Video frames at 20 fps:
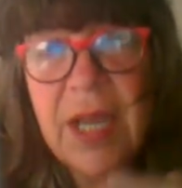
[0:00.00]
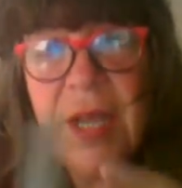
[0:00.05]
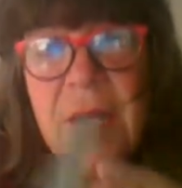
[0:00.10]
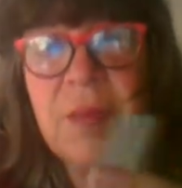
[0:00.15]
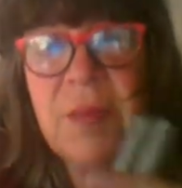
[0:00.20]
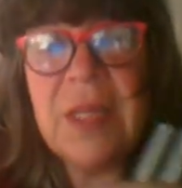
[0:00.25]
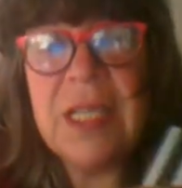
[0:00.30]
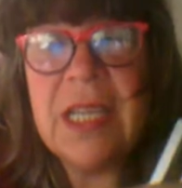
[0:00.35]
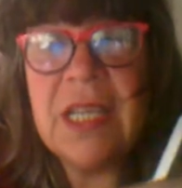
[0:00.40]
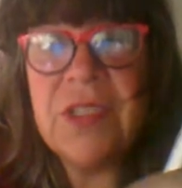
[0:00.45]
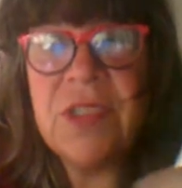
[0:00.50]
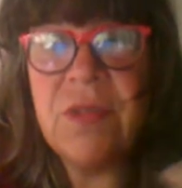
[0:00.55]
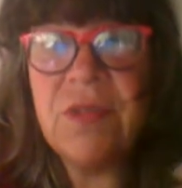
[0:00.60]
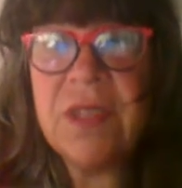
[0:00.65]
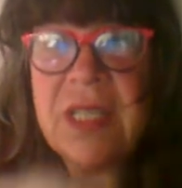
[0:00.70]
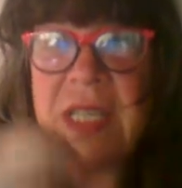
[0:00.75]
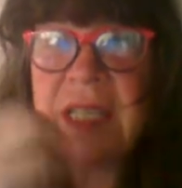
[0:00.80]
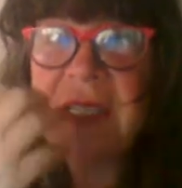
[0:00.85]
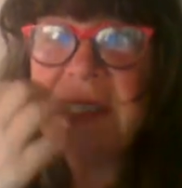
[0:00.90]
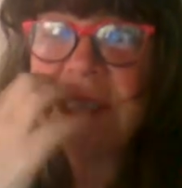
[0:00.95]
because of
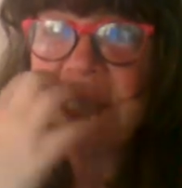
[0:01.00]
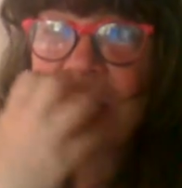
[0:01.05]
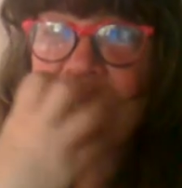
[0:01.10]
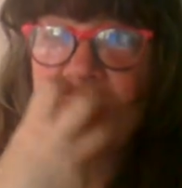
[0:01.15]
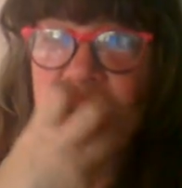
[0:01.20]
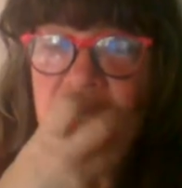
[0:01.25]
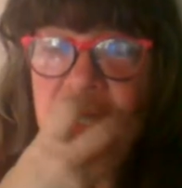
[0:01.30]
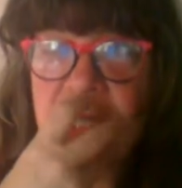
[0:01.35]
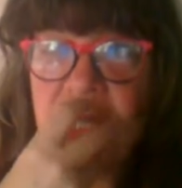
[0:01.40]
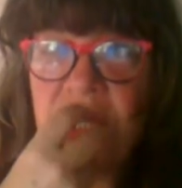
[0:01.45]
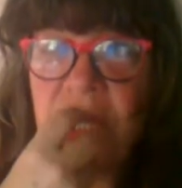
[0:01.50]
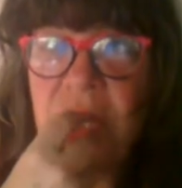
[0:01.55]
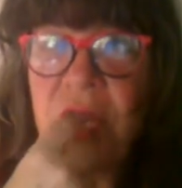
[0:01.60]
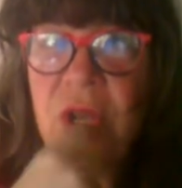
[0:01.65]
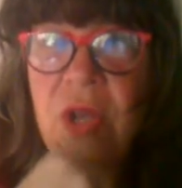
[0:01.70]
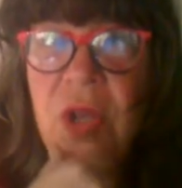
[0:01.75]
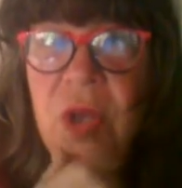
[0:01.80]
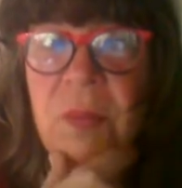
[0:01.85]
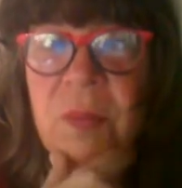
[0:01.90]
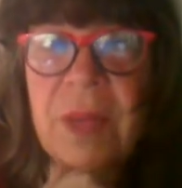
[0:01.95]
the suction
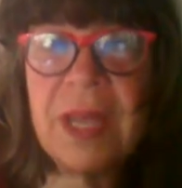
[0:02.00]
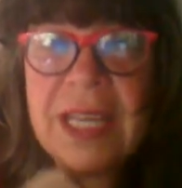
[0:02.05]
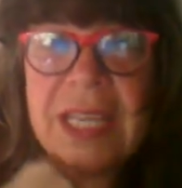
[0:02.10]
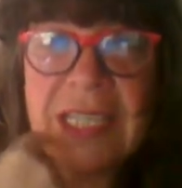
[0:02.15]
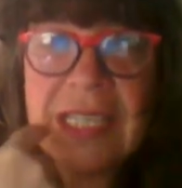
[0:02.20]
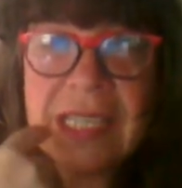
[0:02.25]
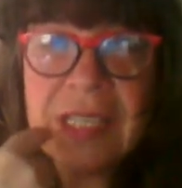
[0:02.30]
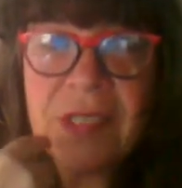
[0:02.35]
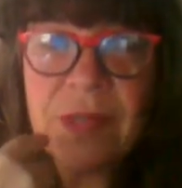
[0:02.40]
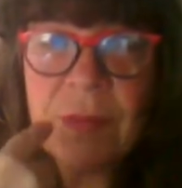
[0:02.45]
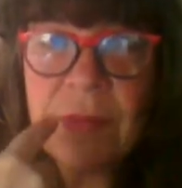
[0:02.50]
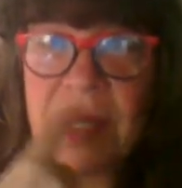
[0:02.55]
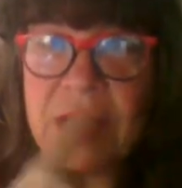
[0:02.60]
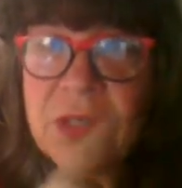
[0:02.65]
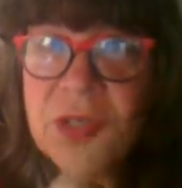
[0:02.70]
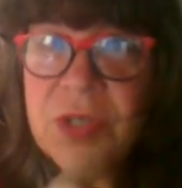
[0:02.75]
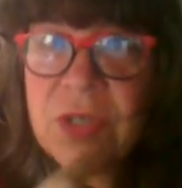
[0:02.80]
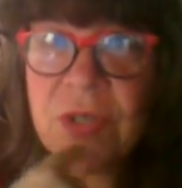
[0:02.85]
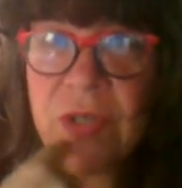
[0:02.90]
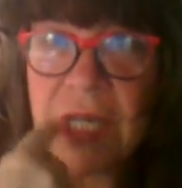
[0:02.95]
mechanism that is
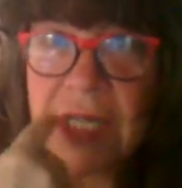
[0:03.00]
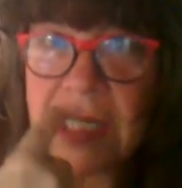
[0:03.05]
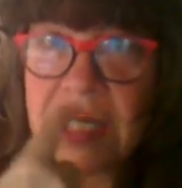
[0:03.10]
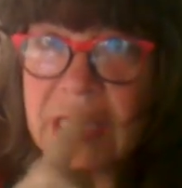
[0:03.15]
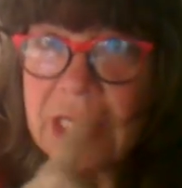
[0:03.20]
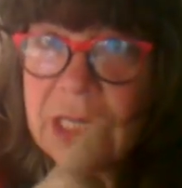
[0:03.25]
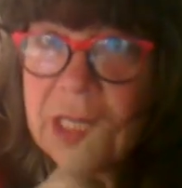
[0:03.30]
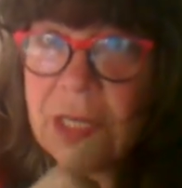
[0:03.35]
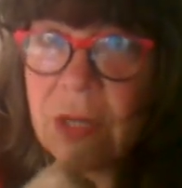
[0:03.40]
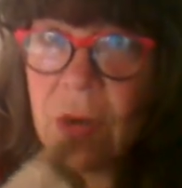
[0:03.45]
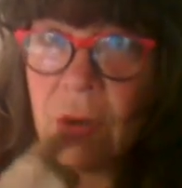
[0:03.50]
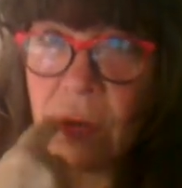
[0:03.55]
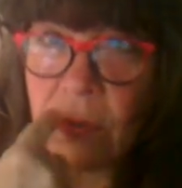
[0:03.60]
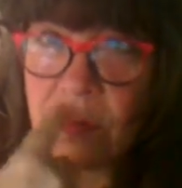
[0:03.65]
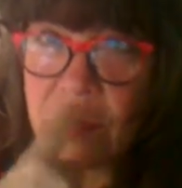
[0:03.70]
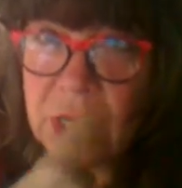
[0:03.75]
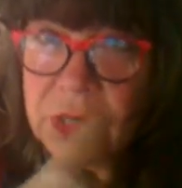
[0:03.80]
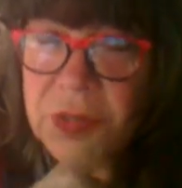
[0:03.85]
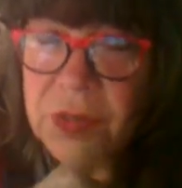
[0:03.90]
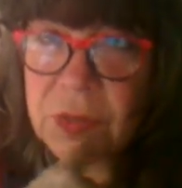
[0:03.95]
created in the O
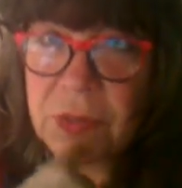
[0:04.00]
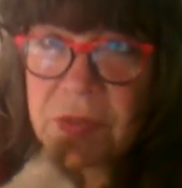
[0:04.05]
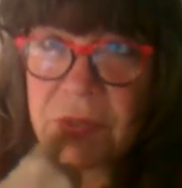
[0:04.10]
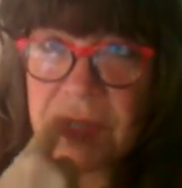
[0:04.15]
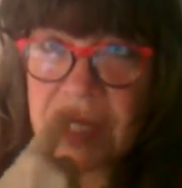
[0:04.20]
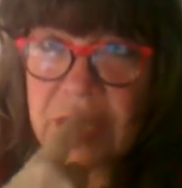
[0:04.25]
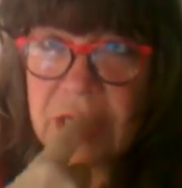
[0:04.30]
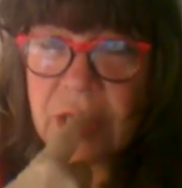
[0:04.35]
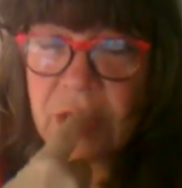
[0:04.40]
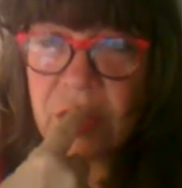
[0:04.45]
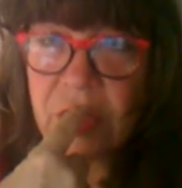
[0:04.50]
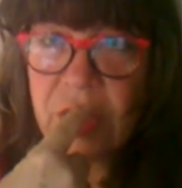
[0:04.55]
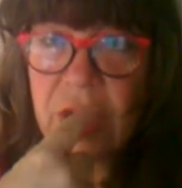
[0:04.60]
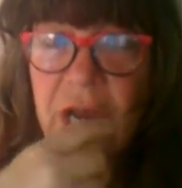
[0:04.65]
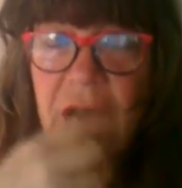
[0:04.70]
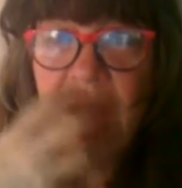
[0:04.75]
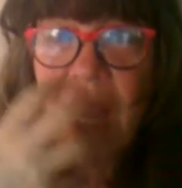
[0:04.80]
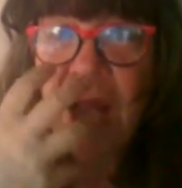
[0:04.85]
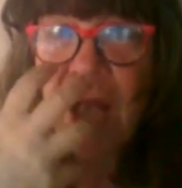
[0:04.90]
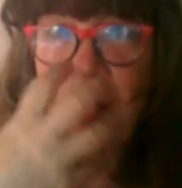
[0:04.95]
muscles here.
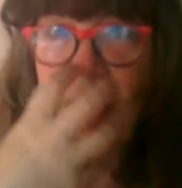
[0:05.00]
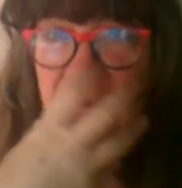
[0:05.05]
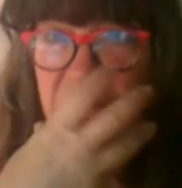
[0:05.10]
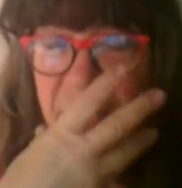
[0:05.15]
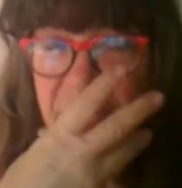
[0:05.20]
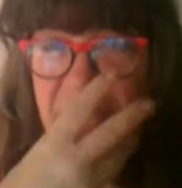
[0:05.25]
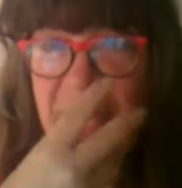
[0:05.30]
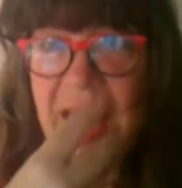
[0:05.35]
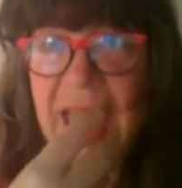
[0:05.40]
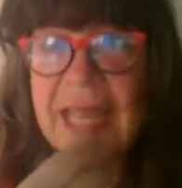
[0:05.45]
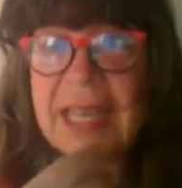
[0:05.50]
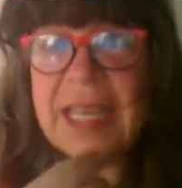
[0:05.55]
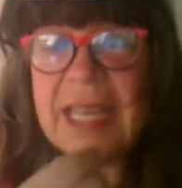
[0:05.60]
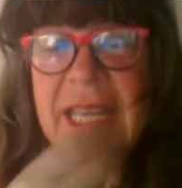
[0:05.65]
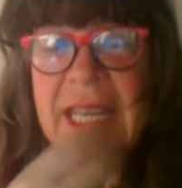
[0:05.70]
That